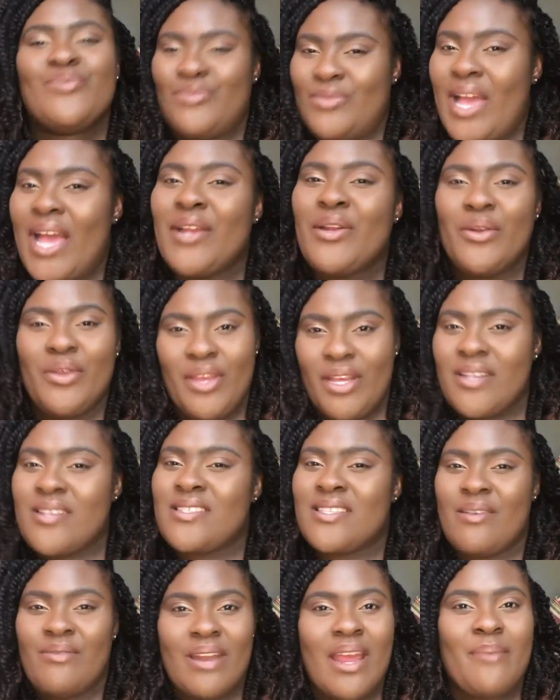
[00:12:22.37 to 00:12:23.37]
I know you
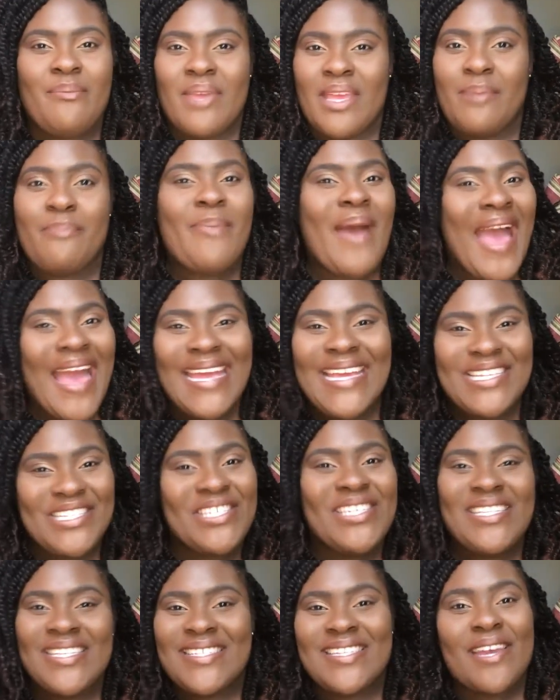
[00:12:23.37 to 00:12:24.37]
understand what I mean.
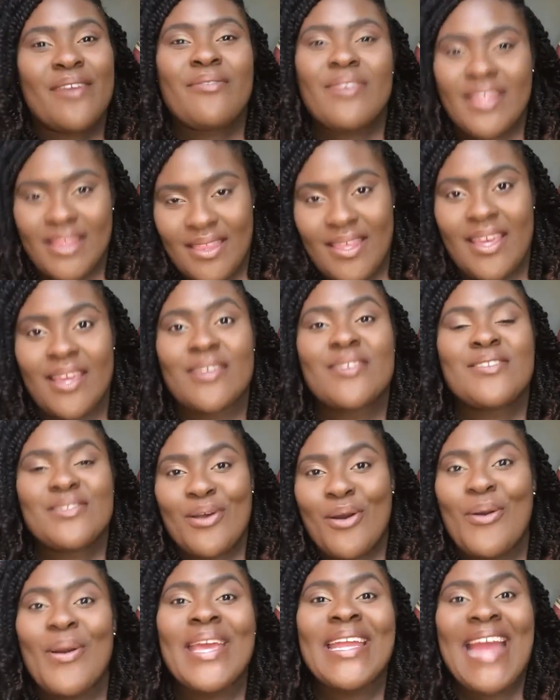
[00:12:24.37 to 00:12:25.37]
Packaging is everything.
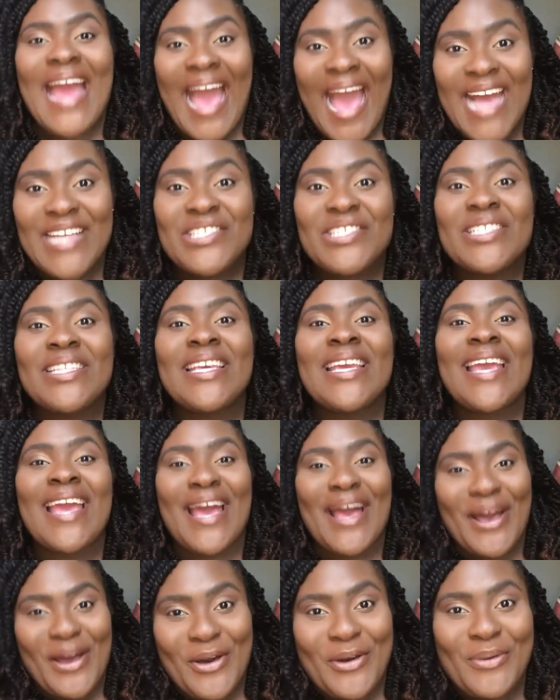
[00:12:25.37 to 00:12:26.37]
So it actually
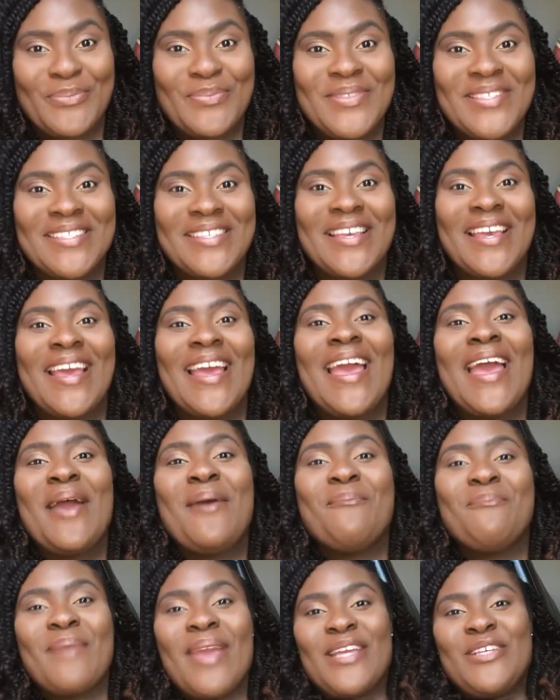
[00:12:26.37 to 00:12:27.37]
helps,
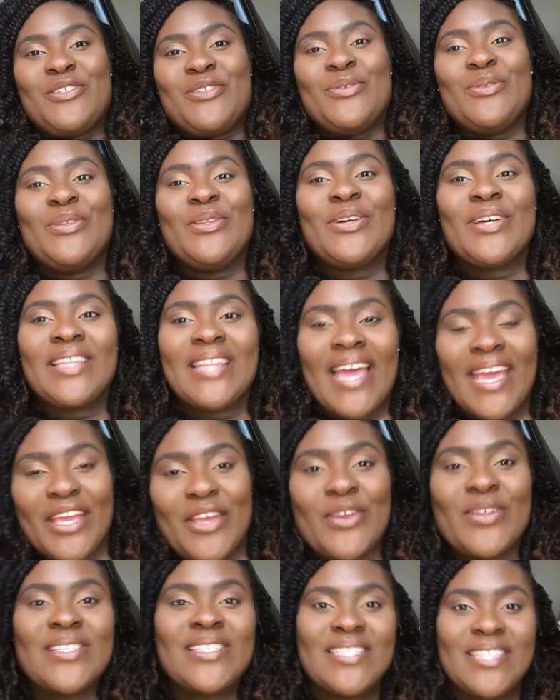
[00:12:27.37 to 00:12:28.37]
makes you look like
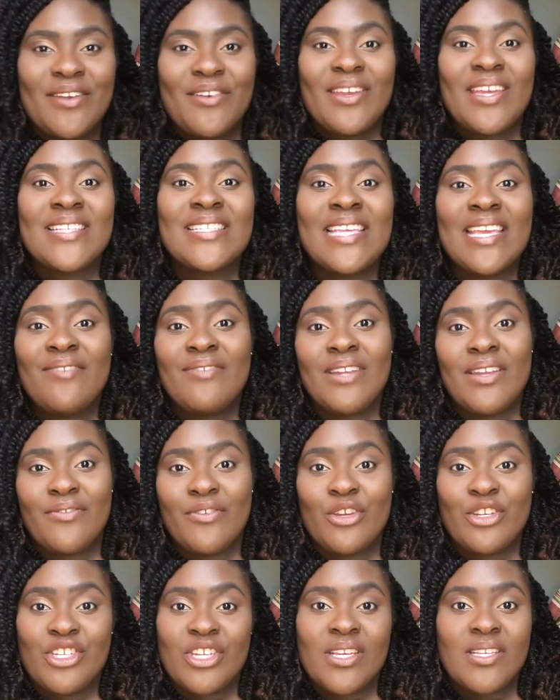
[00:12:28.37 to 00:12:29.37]
you're serious, even if
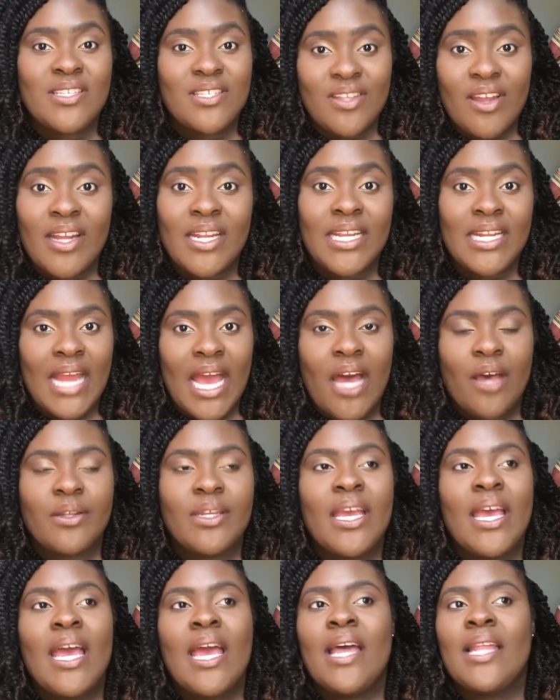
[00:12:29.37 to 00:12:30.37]
you're just starting out.
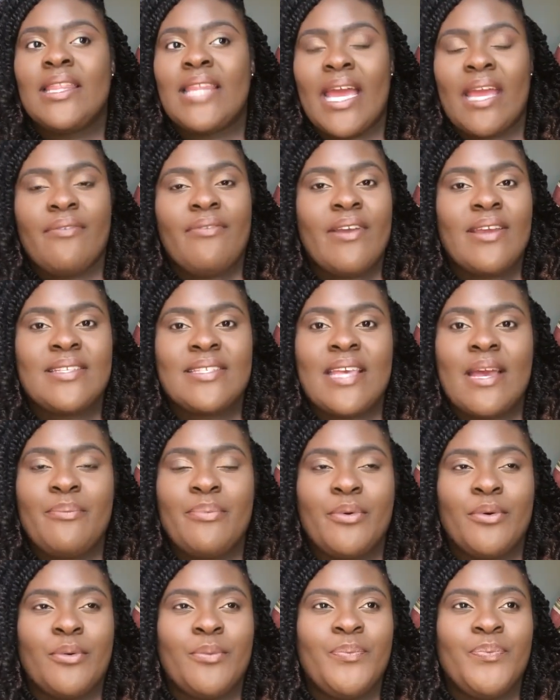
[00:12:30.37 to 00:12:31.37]
Like, for
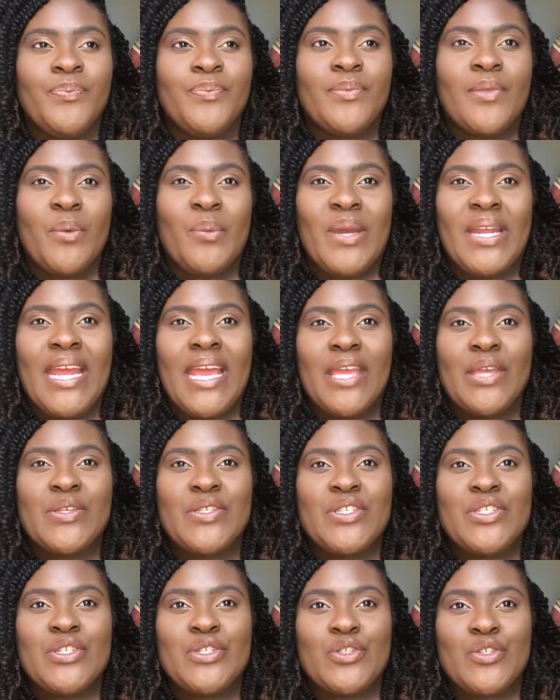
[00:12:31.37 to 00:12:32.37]
example, when
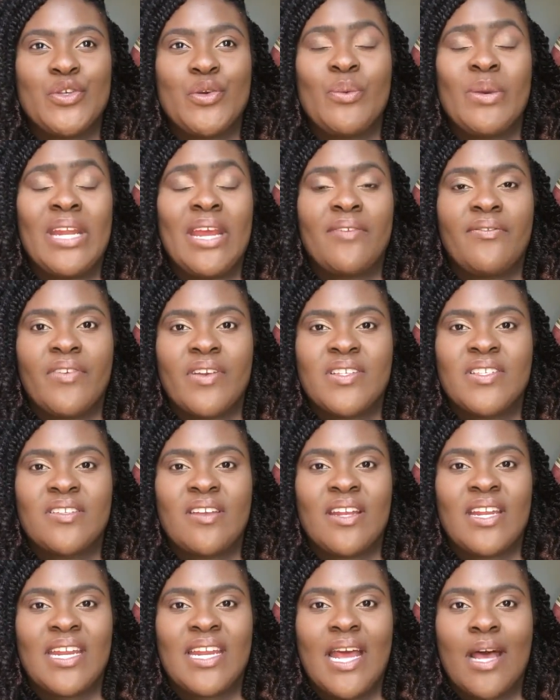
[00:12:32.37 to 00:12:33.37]
I first
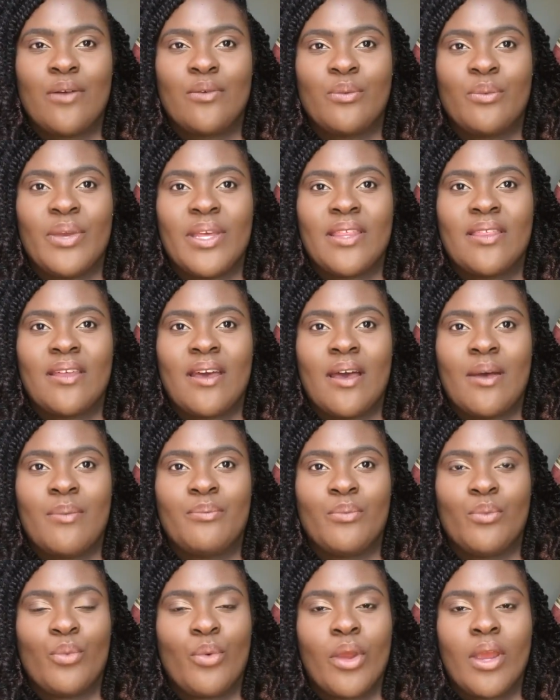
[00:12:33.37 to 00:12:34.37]
started out with
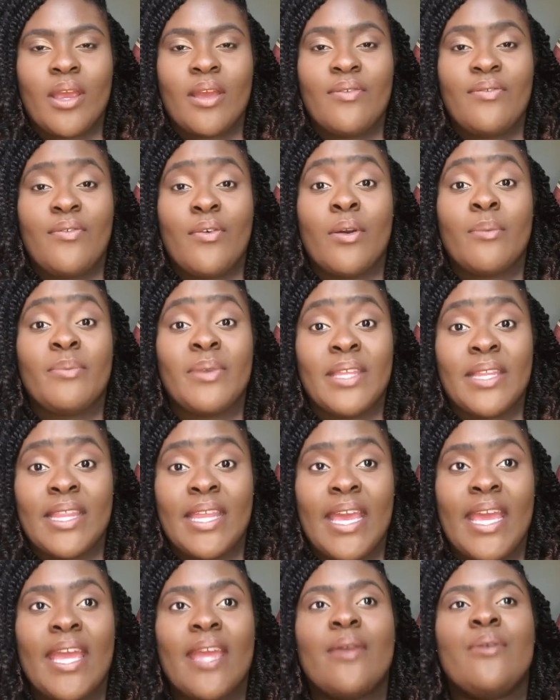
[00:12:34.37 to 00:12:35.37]
work for
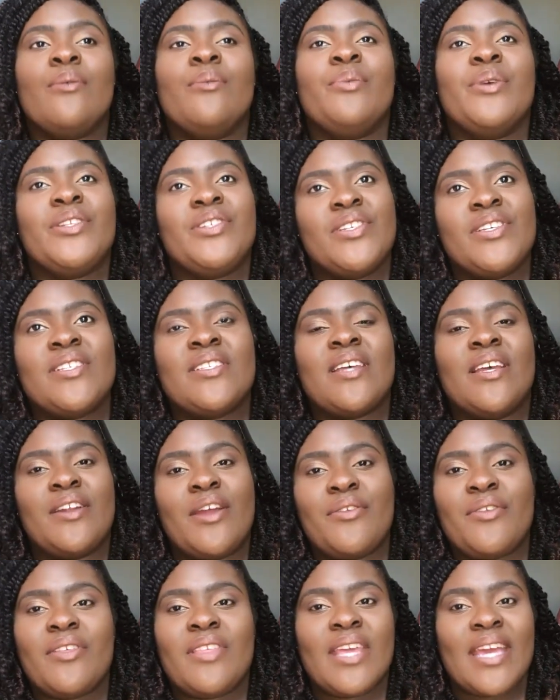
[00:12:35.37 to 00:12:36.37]
Billie, which is
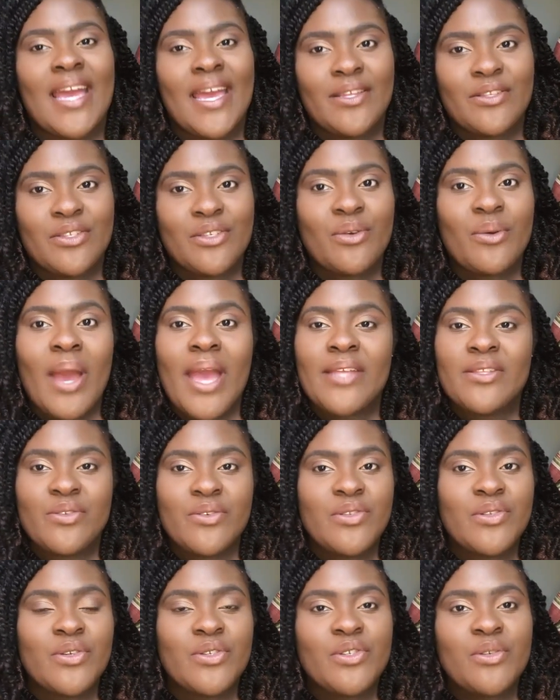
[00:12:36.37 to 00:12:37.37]
another thing I do
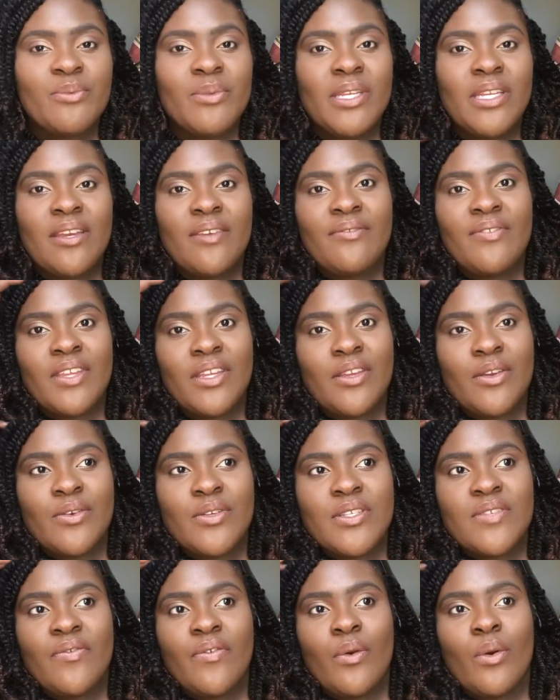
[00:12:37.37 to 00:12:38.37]
social media
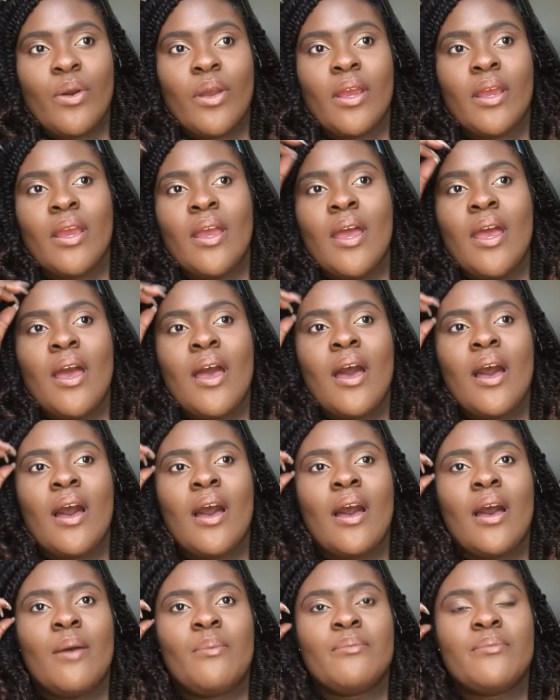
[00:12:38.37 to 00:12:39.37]
videos for
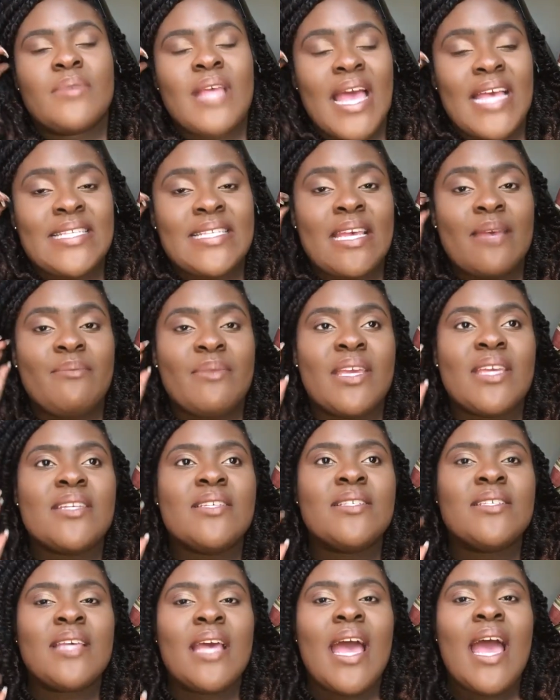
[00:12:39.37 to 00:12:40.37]

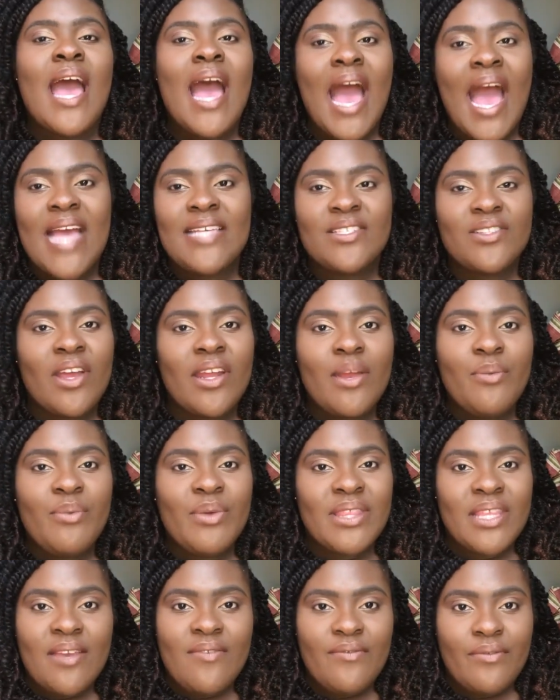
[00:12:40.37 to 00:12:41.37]
SMEs. I started
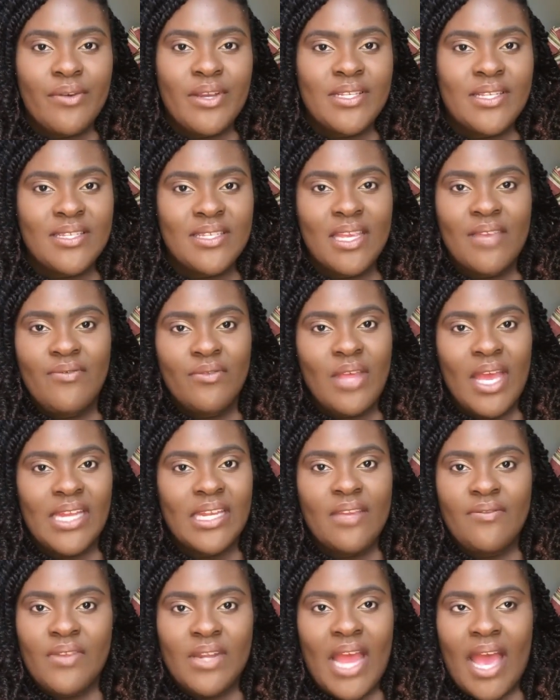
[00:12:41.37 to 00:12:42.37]
with invoices, even though I
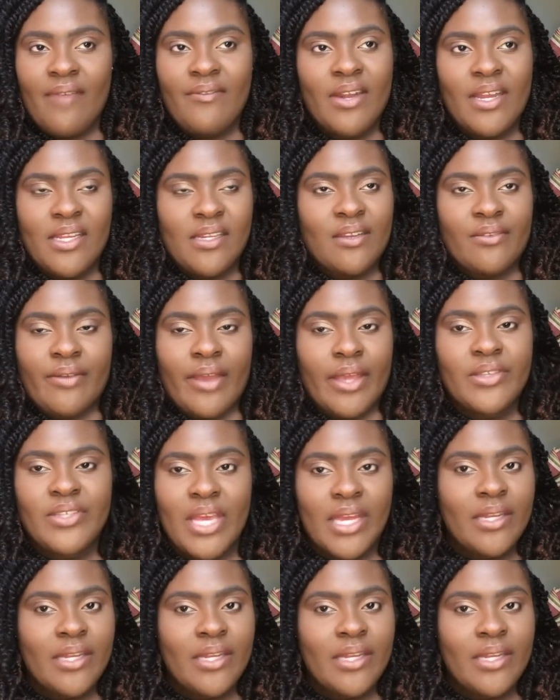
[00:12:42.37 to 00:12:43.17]
didn't even have any direction.